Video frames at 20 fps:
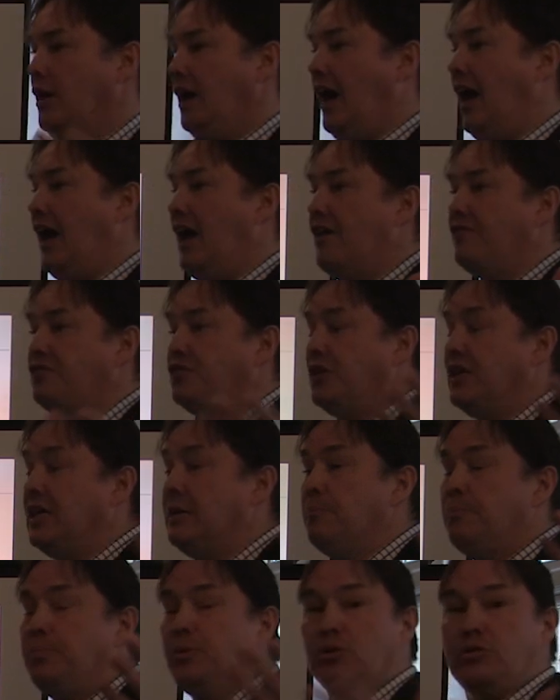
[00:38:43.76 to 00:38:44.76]
I have the
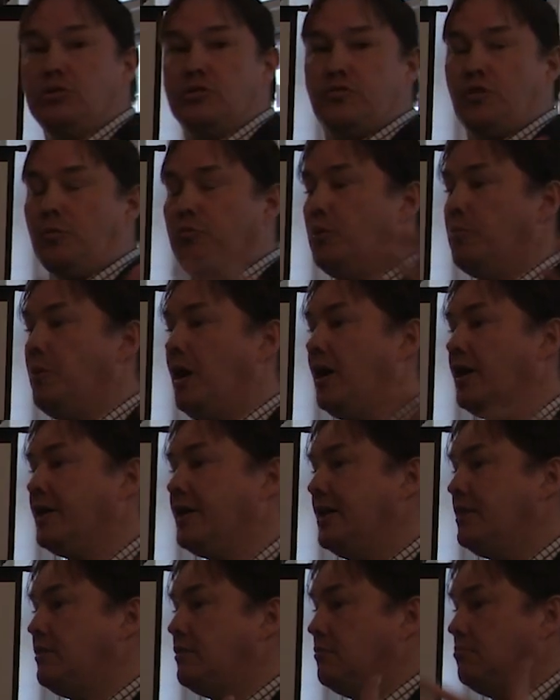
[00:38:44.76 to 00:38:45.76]
inputs from the
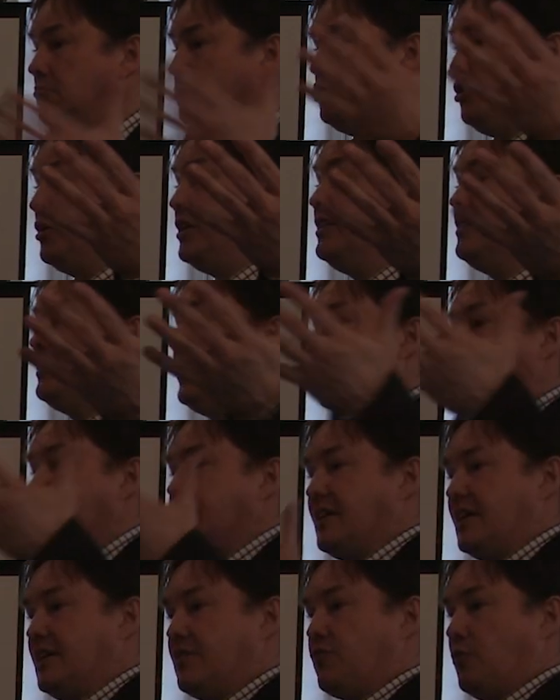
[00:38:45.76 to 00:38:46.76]
market, the
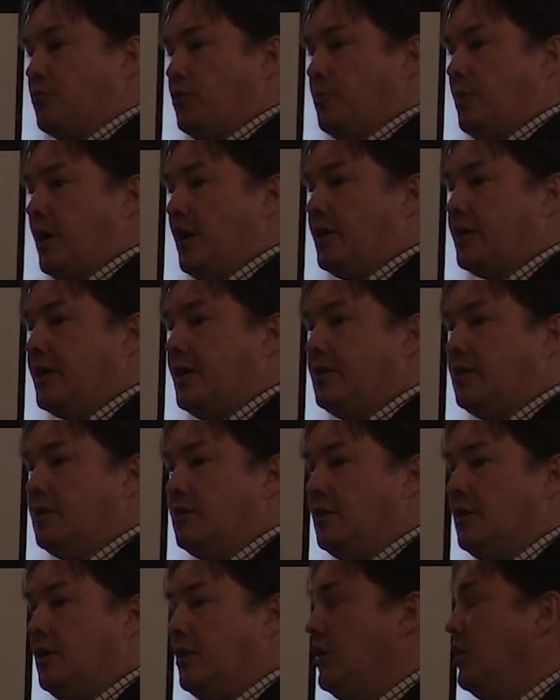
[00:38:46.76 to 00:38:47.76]
interest rate from the
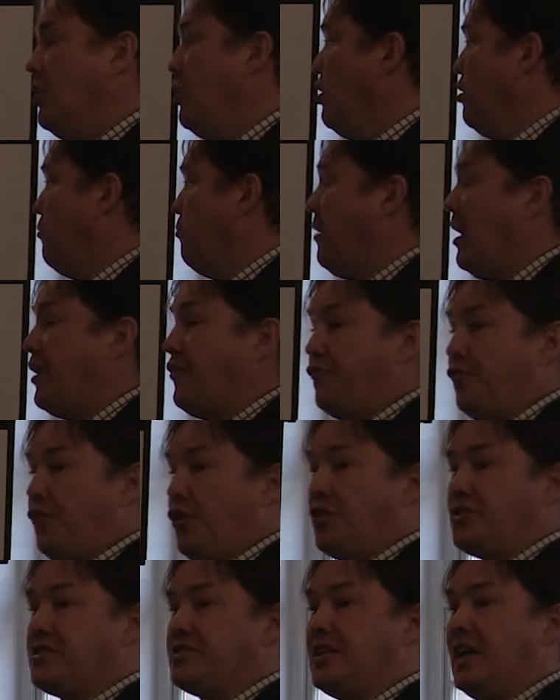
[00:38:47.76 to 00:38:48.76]
market. My
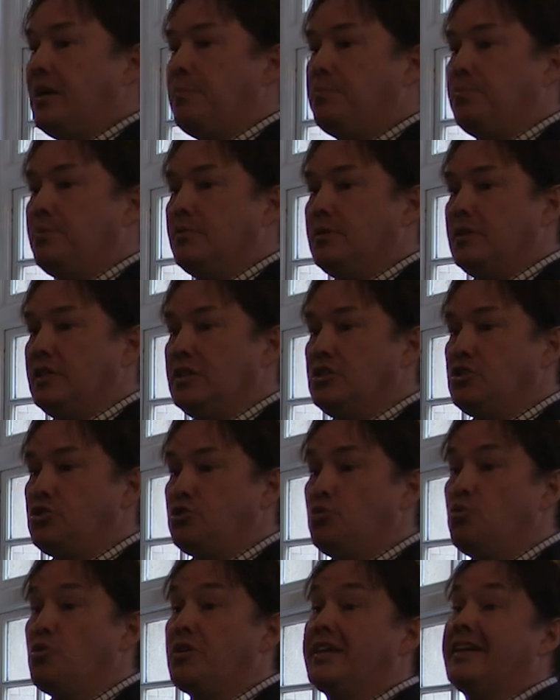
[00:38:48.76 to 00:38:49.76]
first step is
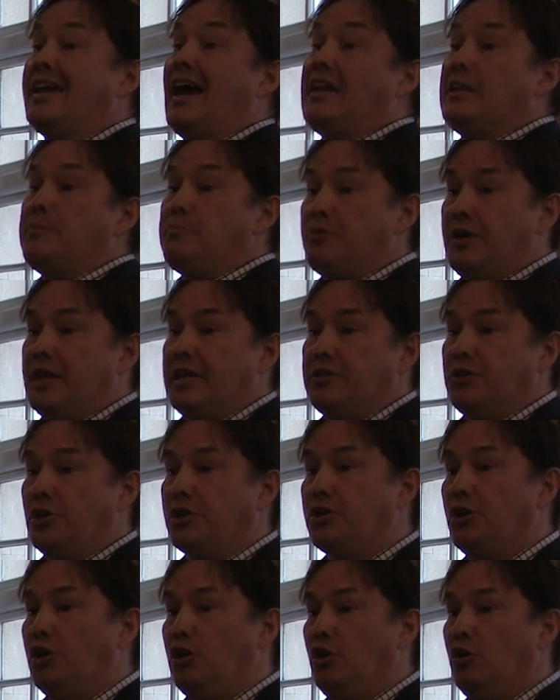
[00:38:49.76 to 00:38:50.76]
to calibrate the
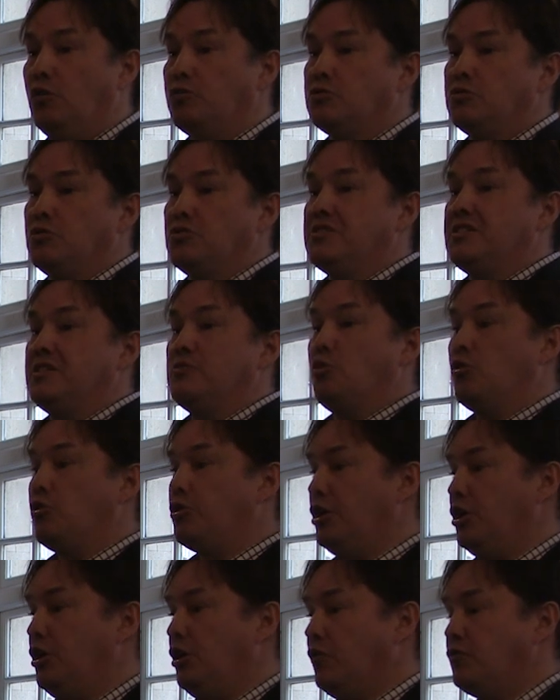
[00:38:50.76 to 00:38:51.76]
curves, the zero
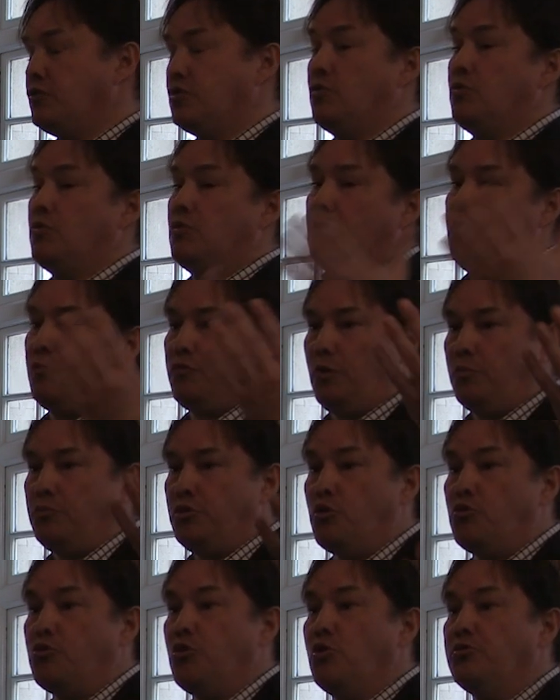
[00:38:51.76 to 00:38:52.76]
curve, so from
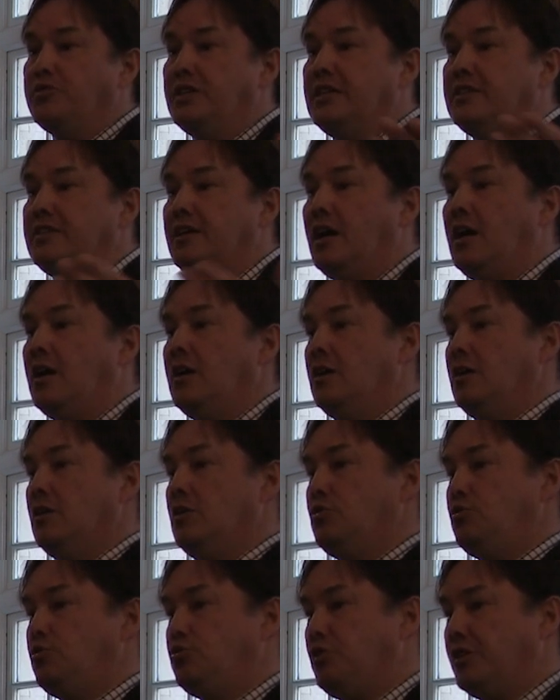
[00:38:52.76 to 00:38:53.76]
the raw data
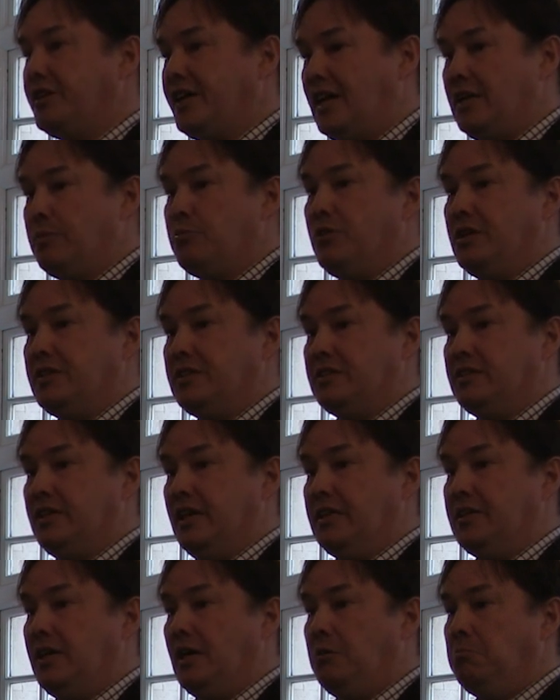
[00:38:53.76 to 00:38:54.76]
to the calibrated
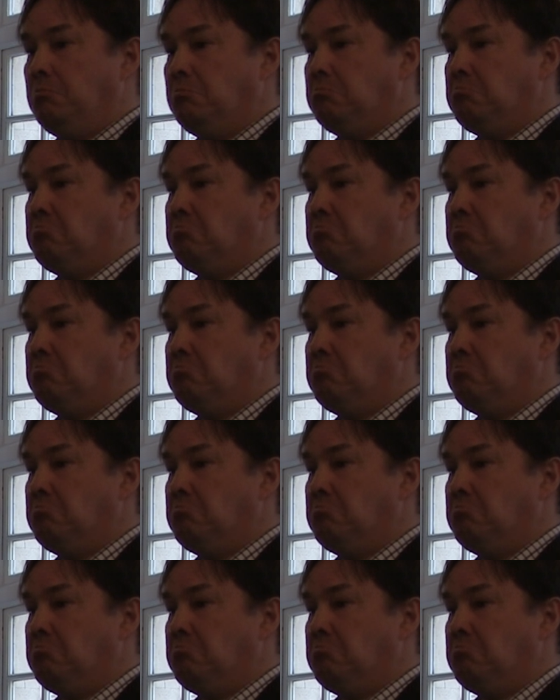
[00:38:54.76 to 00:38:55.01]
data